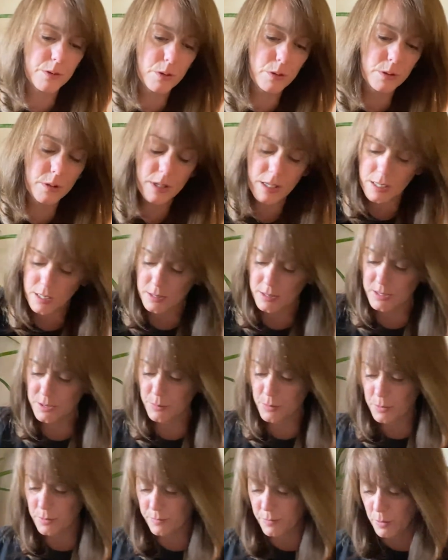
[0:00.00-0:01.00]
Let's
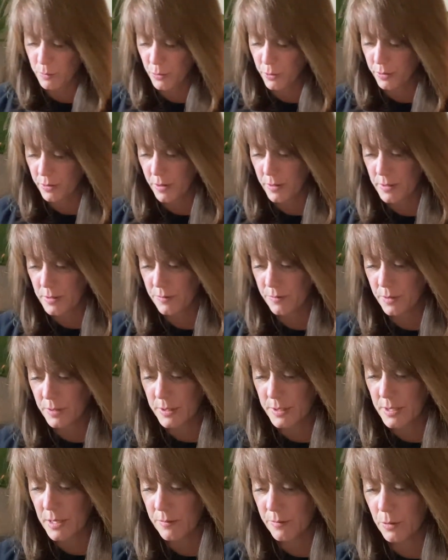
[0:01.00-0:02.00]
pull a few more cards for the
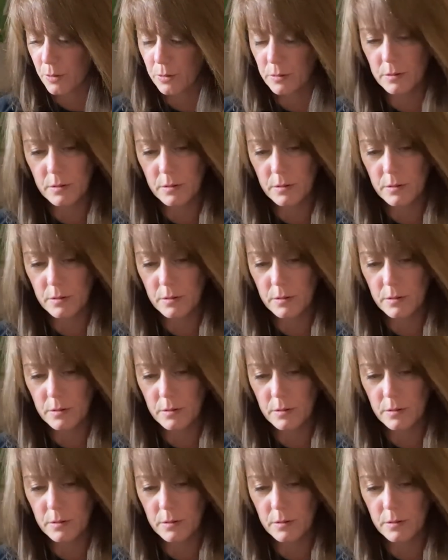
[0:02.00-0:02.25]
devil.